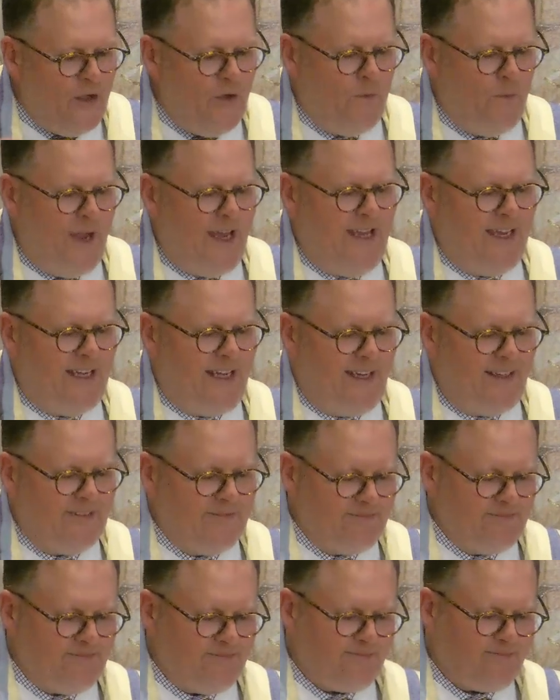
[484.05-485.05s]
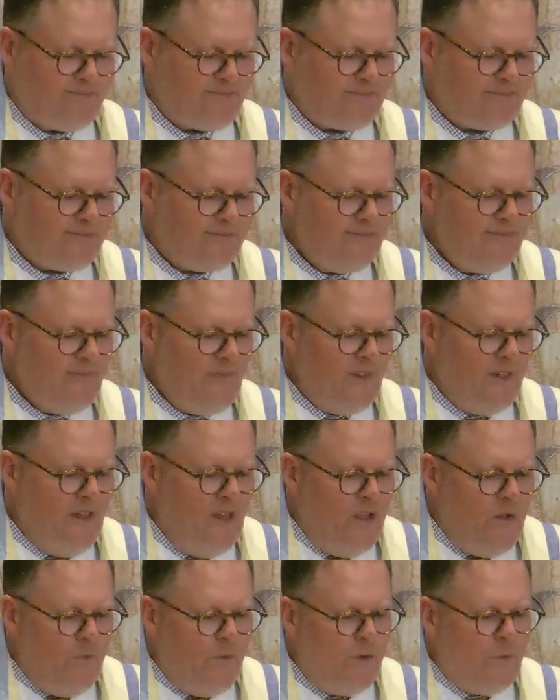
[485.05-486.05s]
awakening,
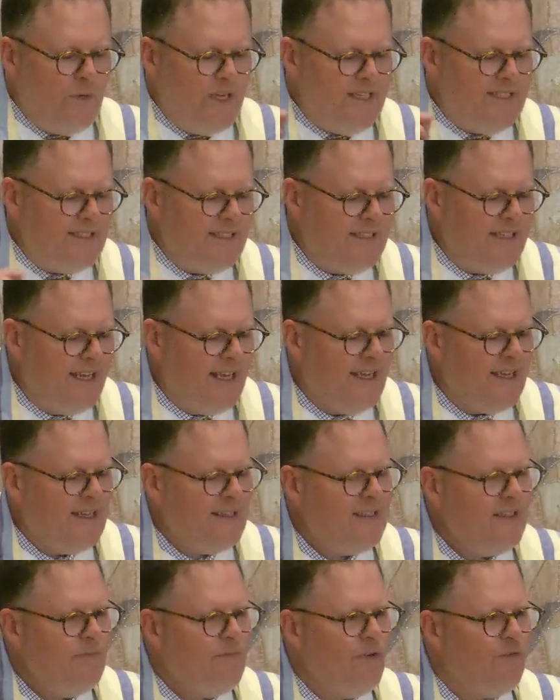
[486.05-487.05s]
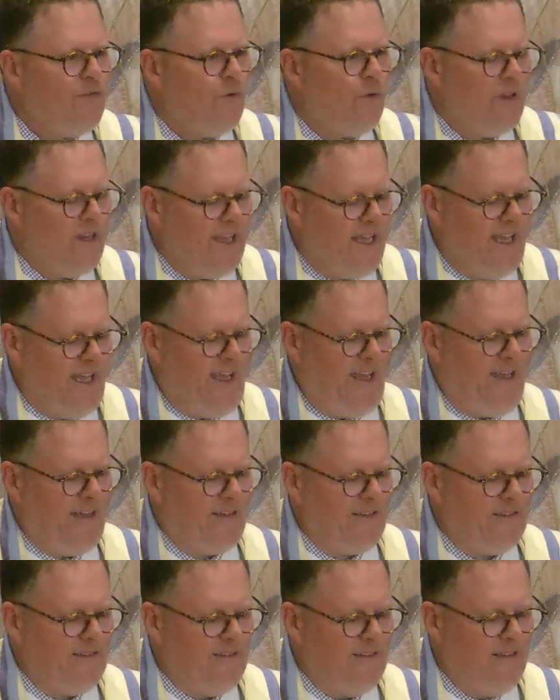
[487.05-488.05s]
when we stand before the
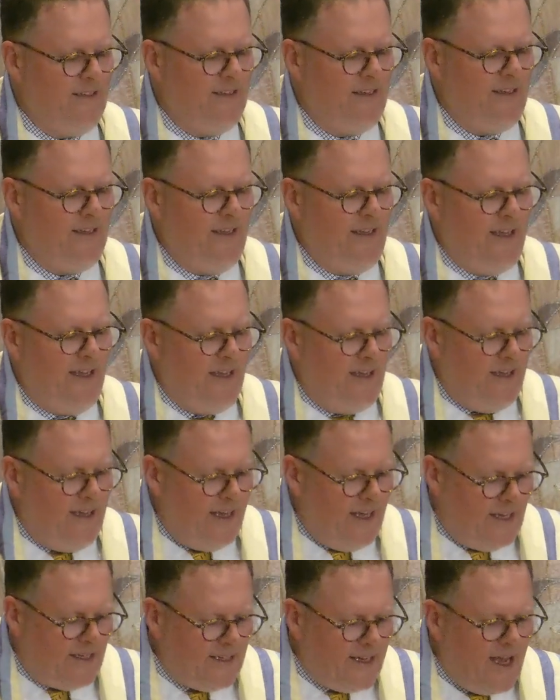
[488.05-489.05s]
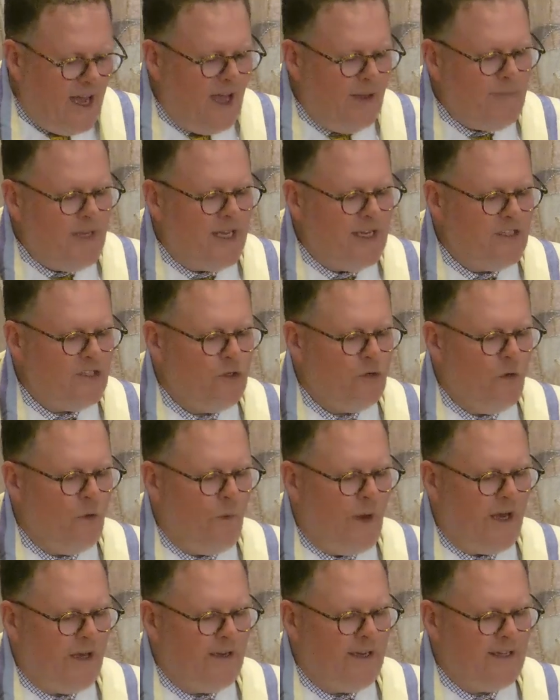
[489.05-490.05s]
king and coming into
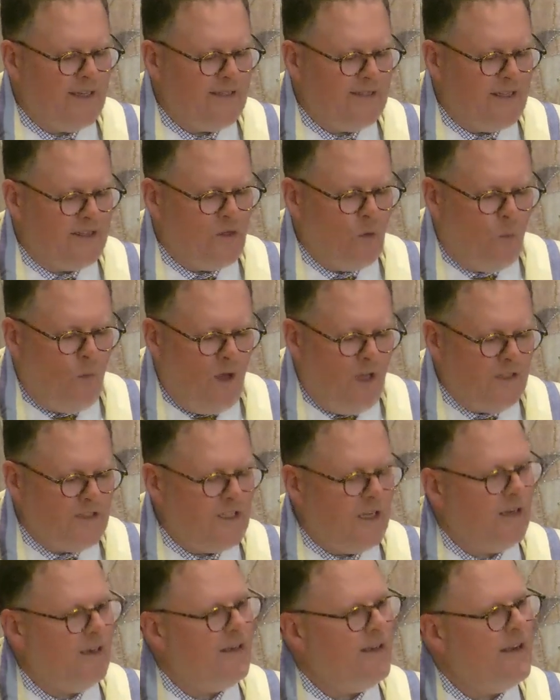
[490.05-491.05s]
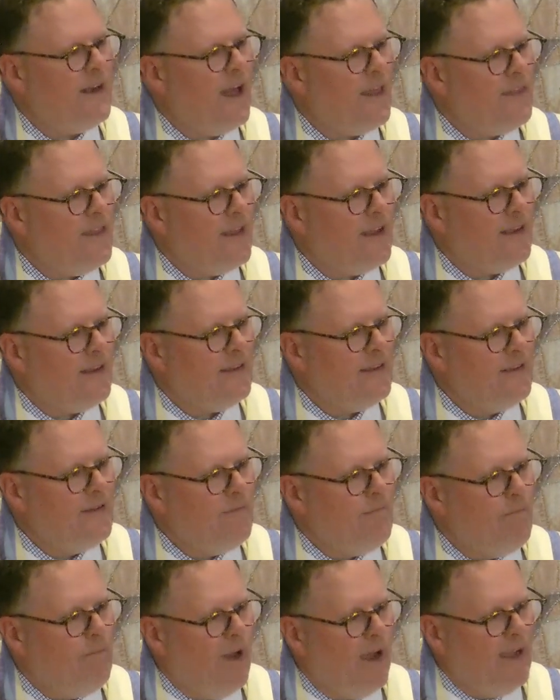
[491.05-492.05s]
awareness that the walls are nothing
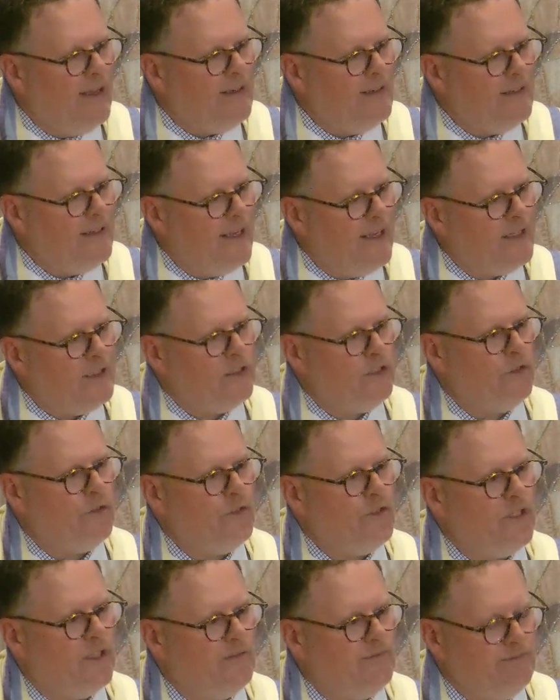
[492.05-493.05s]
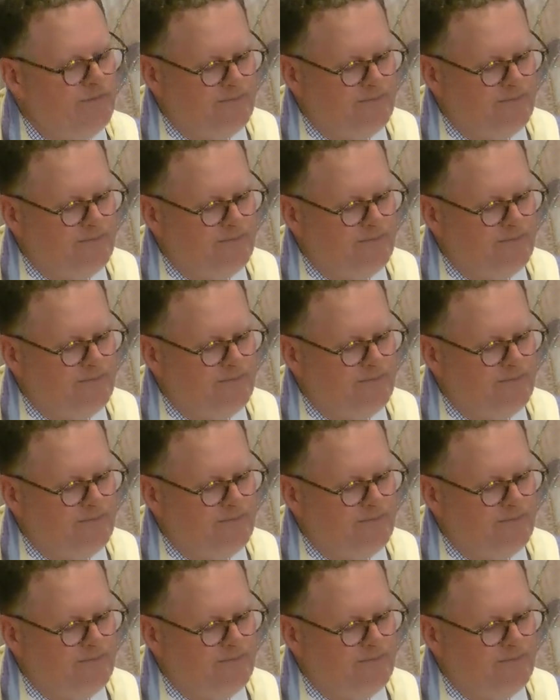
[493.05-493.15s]
but an illusion.